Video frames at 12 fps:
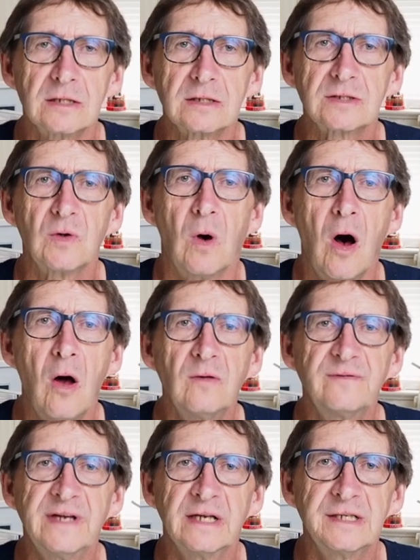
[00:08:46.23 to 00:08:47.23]
So
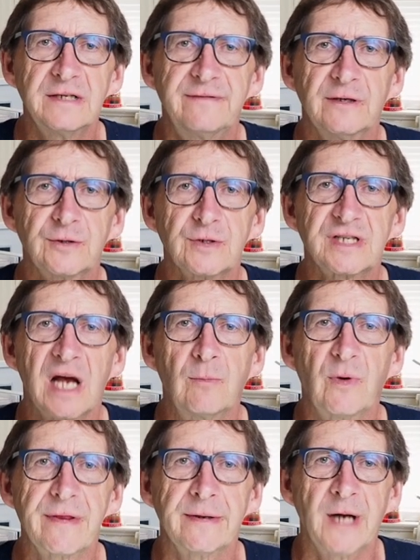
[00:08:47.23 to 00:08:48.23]
all VND filters
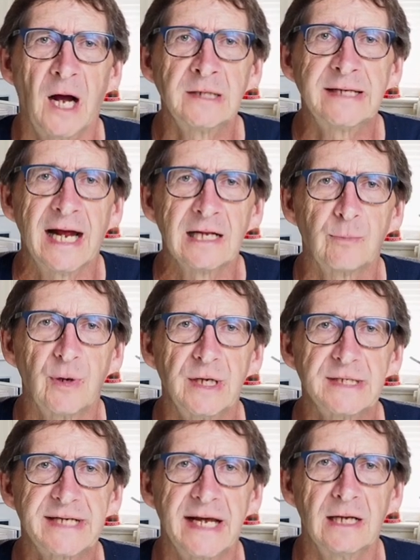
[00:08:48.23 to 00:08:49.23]
come with an
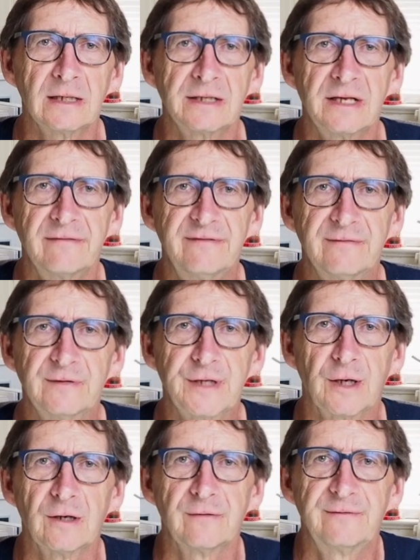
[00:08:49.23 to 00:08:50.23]
uncalibrated scale and the
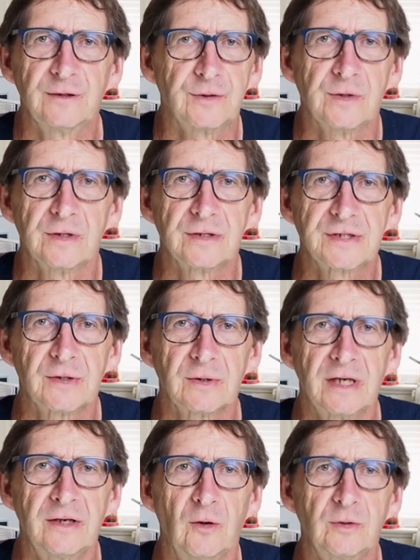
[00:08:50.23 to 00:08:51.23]
Vivitar filter is
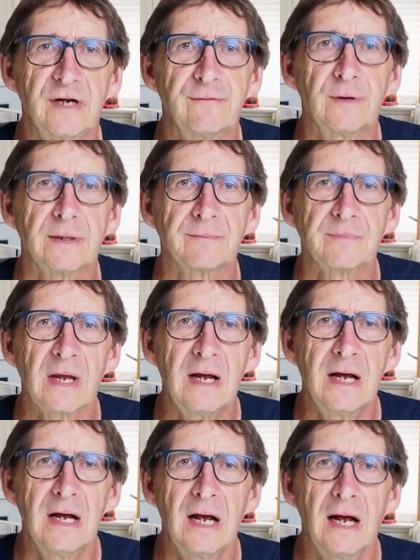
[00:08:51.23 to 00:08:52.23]
certainly no different.
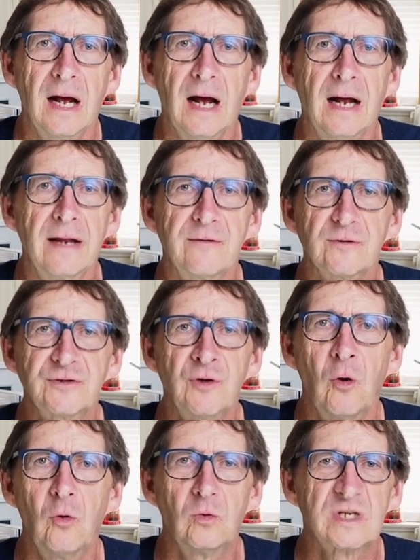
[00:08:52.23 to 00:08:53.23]
Uh, there's
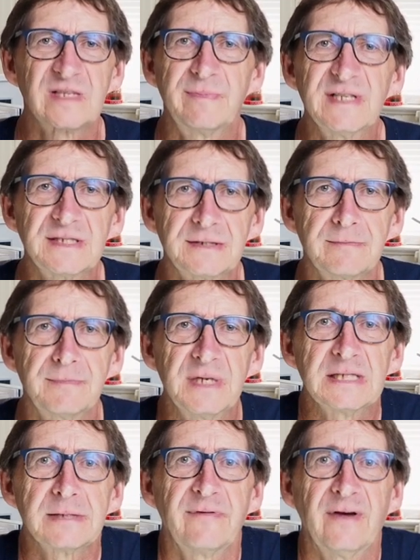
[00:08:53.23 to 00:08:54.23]
no spe
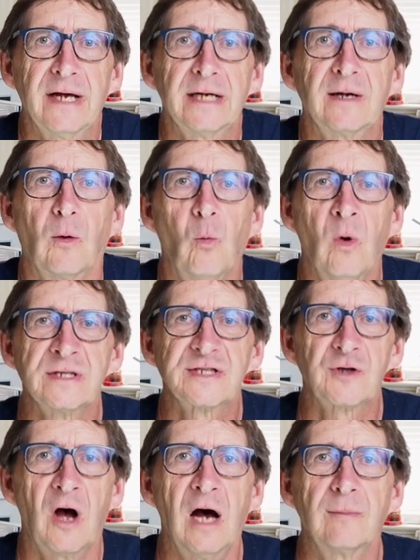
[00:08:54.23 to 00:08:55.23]
specified
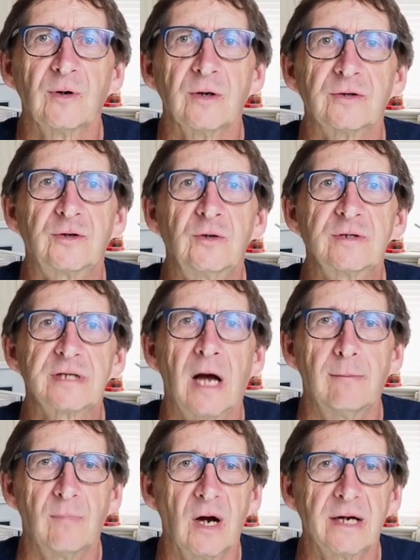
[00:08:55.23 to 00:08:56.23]
one-stop or
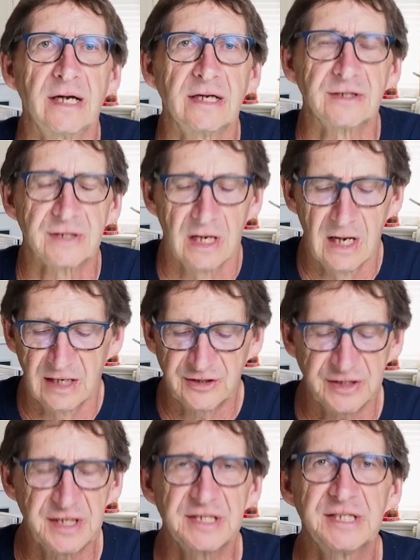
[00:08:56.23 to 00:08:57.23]
two-stop markings,
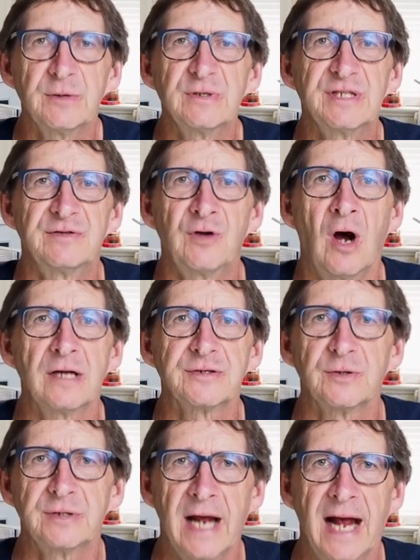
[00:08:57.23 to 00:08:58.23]
just a series of
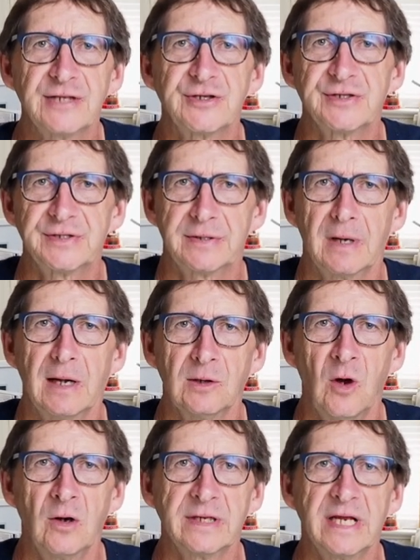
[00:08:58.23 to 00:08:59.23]
dots or dashes
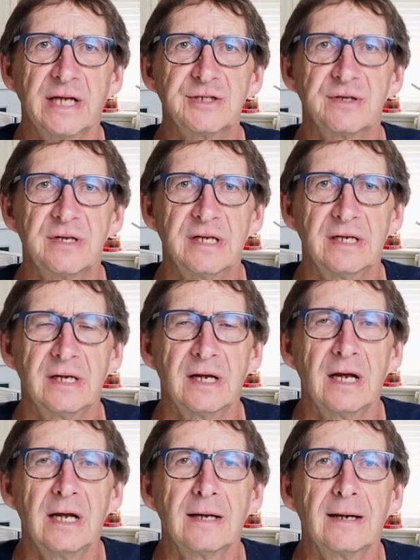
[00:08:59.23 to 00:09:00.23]
along the edge of the,
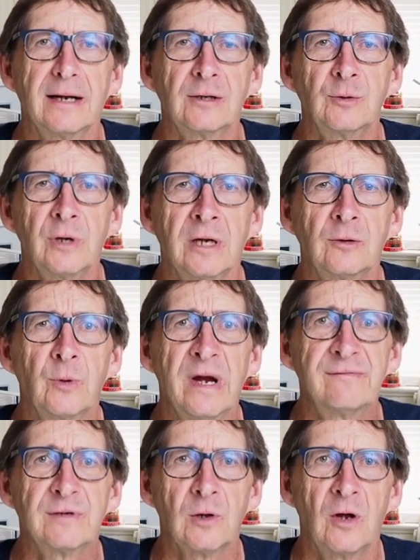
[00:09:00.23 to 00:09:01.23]
uh,
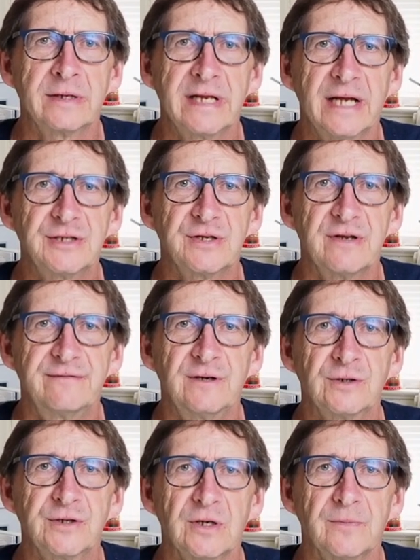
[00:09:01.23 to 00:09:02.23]
engraved along the edge of the
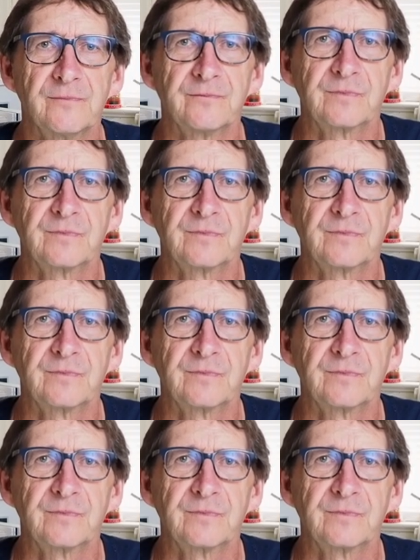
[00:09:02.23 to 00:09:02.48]
filter.